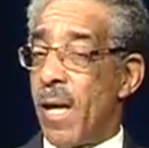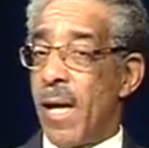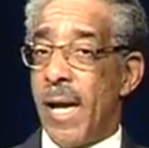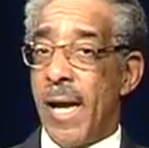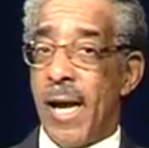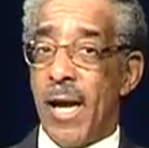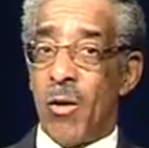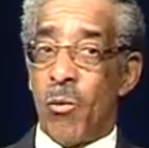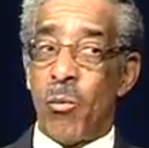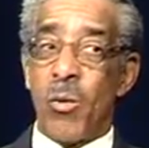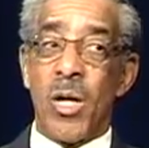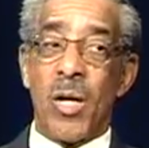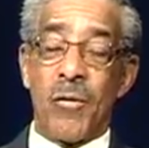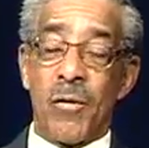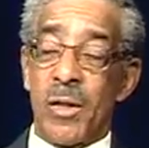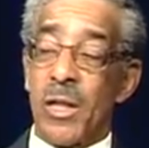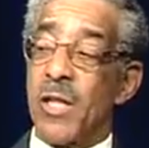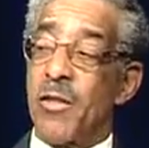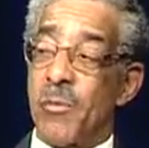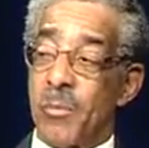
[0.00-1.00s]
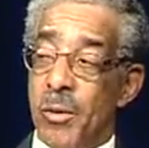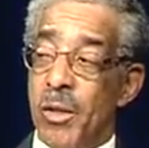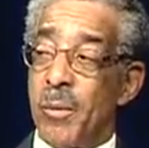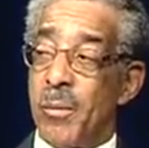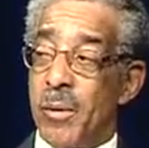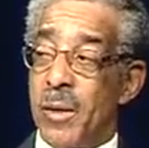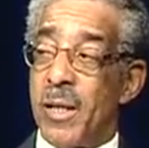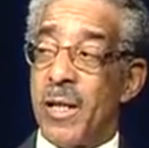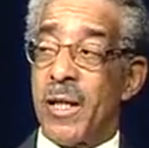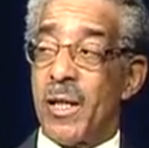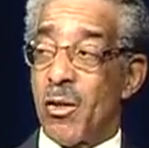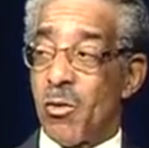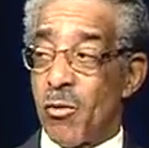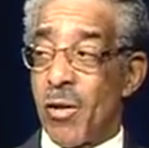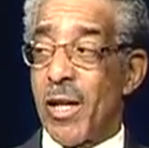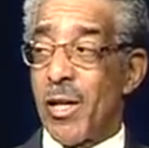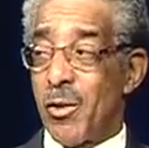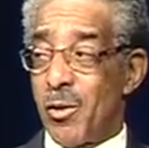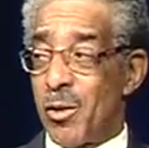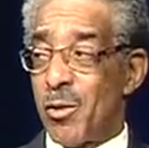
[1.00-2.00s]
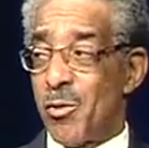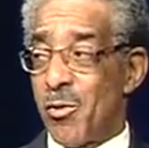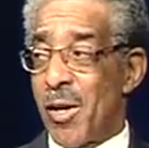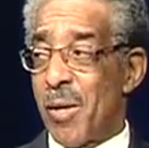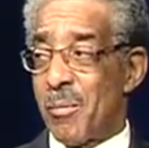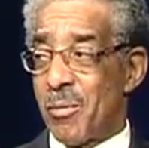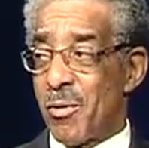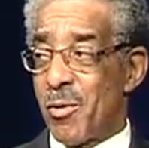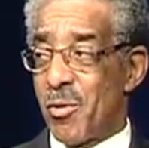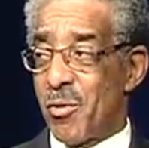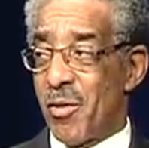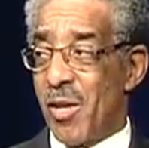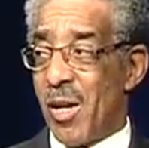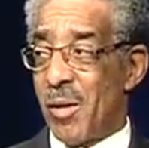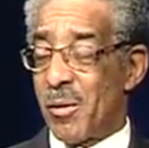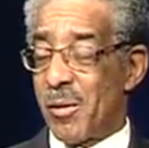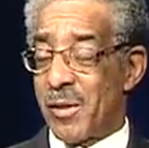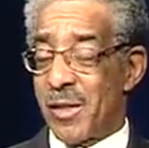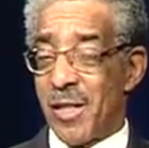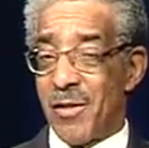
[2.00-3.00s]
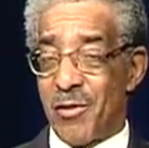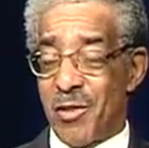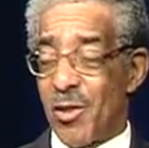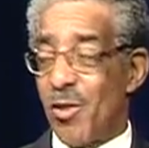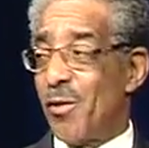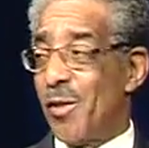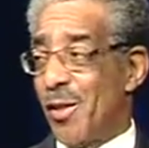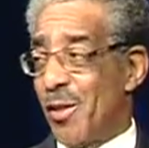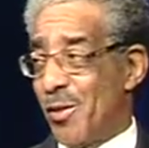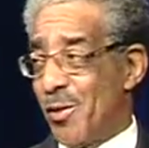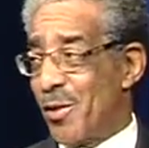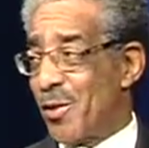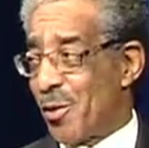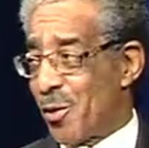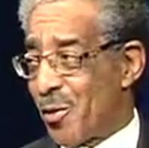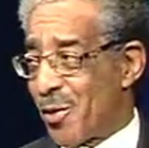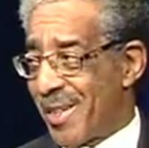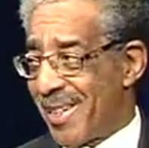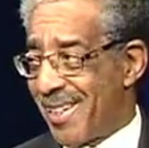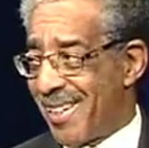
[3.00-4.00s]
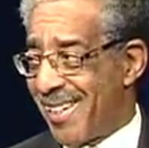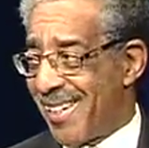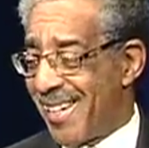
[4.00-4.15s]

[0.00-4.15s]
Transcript: And we have enough people here that can write good grant programs, because they've shown they could do it already.